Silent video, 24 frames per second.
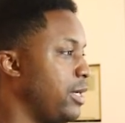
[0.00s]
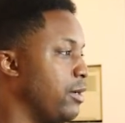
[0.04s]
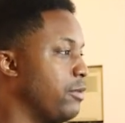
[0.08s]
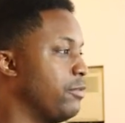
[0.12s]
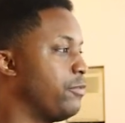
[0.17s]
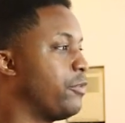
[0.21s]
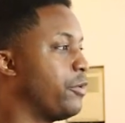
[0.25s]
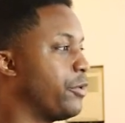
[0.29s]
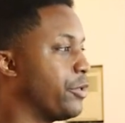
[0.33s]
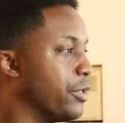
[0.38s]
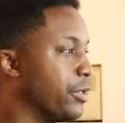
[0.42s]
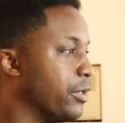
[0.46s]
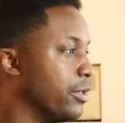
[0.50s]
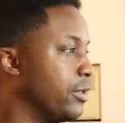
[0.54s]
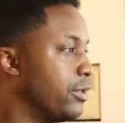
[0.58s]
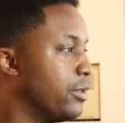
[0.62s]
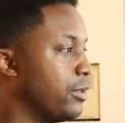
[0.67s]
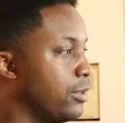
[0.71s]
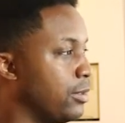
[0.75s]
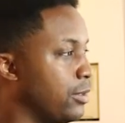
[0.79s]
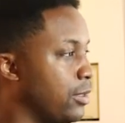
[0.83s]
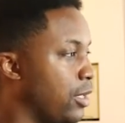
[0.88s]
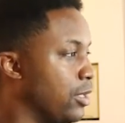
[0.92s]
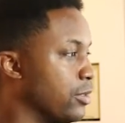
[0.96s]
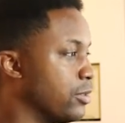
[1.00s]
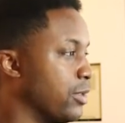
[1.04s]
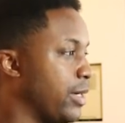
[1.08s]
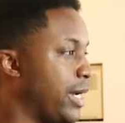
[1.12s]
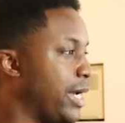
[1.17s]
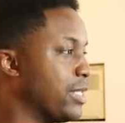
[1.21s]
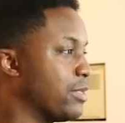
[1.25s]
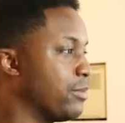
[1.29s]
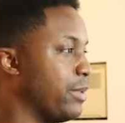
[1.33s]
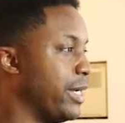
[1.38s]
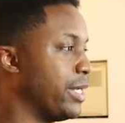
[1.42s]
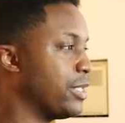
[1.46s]
Footer also
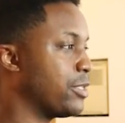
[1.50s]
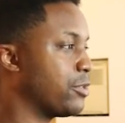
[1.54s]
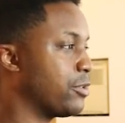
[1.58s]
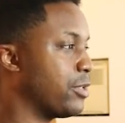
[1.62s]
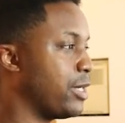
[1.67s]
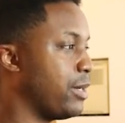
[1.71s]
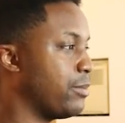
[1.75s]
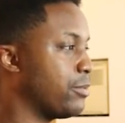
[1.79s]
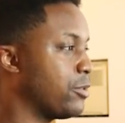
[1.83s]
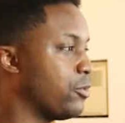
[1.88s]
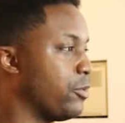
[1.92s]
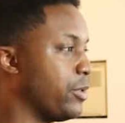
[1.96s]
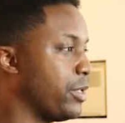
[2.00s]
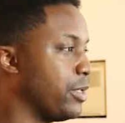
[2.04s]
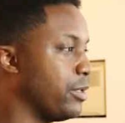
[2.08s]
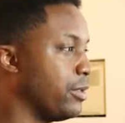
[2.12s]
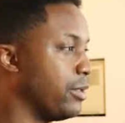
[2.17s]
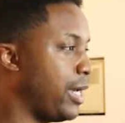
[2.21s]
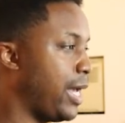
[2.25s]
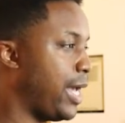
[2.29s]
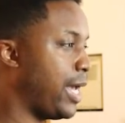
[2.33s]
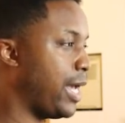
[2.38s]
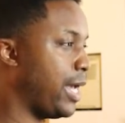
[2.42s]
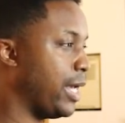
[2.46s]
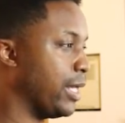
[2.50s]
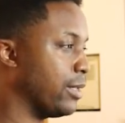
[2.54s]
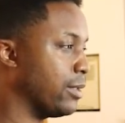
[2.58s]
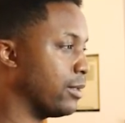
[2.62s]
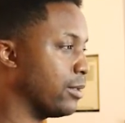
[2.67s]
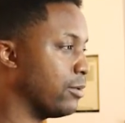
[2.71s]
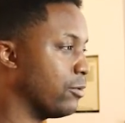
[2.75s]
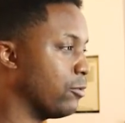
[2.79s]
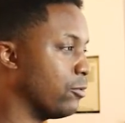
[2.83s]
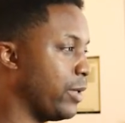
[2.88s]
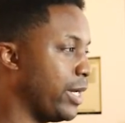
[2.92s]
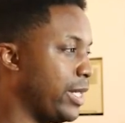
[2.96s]
has my Instagram, Twitter, and
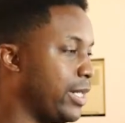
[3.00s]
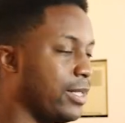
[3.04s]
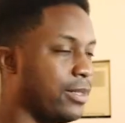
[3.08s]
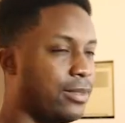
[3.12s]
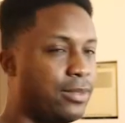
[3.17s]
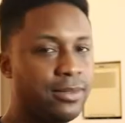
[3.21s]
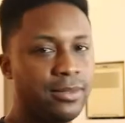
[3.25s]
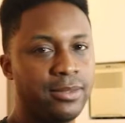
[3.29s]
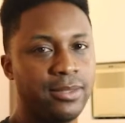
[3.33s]
Reddit.